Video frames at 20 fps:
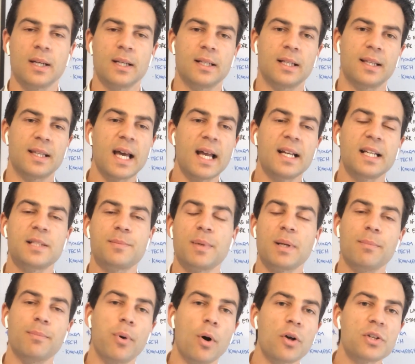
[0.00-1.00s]
Now that has
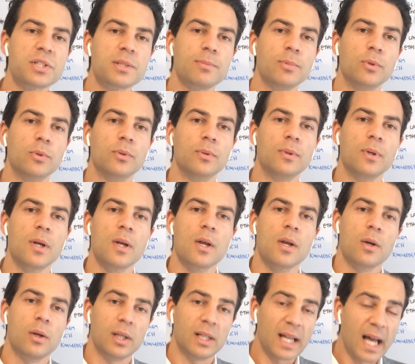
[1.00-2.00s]
been possible
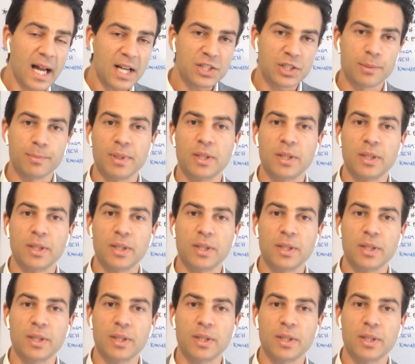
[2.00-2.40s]
largely